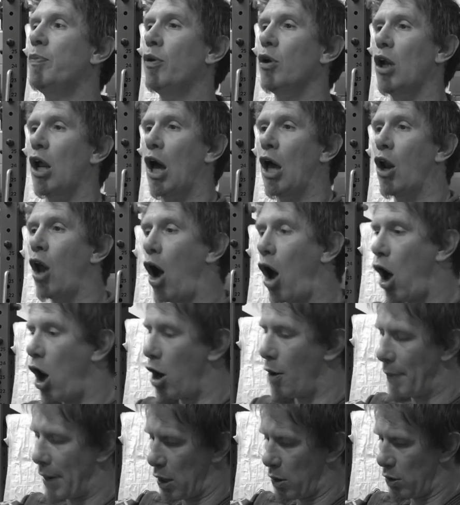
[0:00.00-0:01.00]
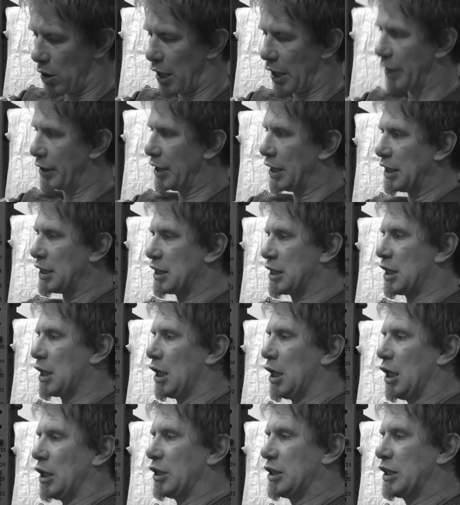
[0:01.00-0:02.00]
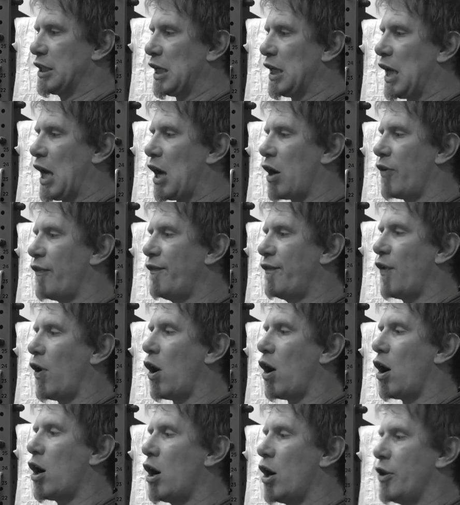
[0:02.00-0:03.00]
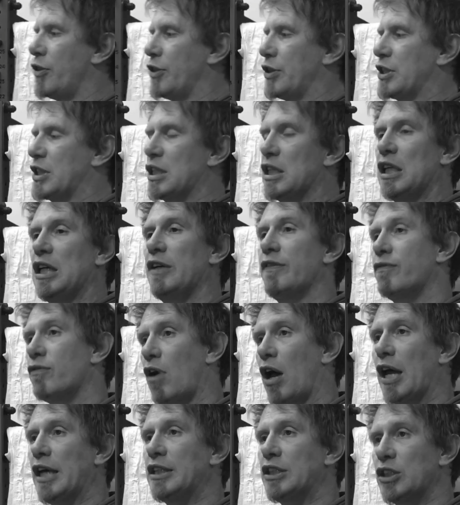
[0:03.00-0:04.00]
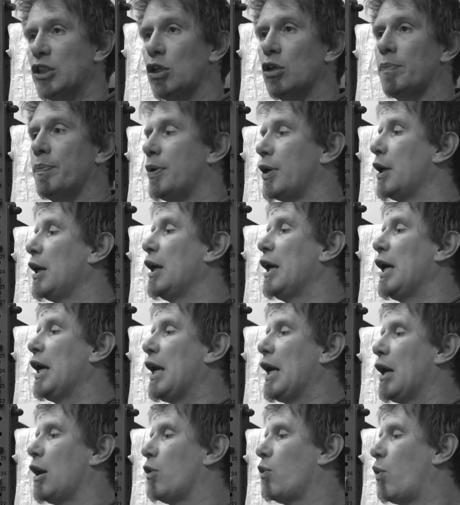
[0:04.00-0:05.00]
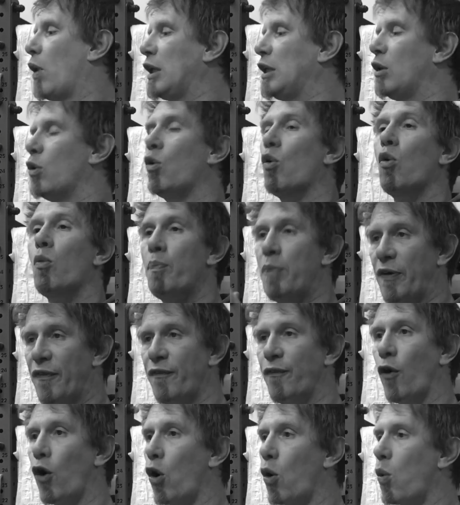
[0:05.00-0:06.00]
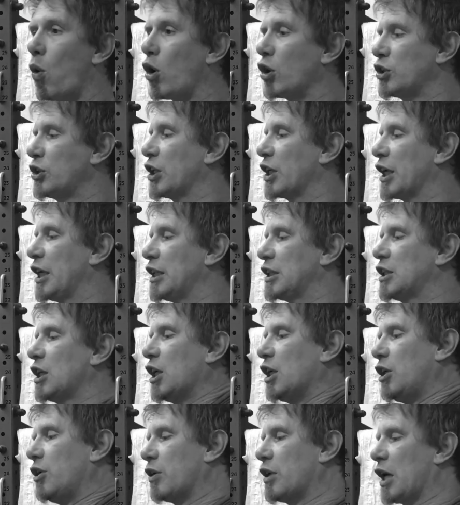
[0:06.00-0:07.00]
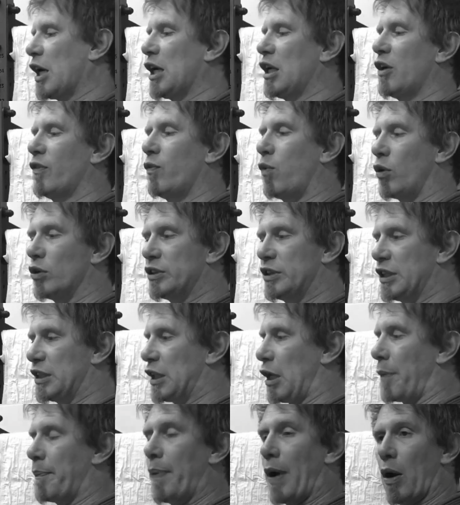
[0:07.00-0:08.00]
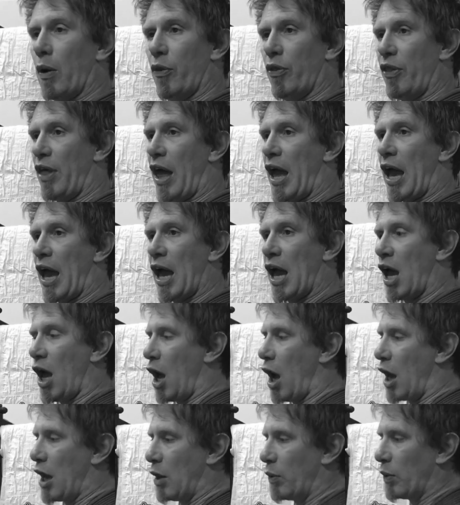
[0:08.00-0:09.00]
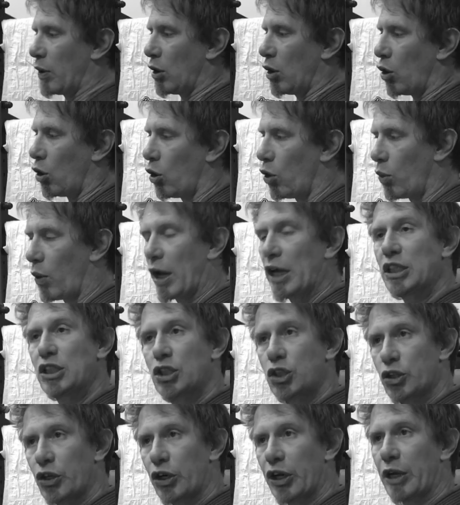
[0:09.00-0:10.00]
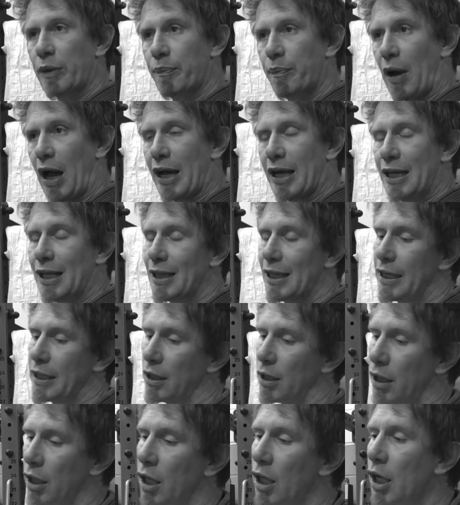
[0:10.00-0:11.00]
put an arm out like this and see how far the sleeve rides up. Before washing it, you kind of want it about there, and it will always shrink back a little.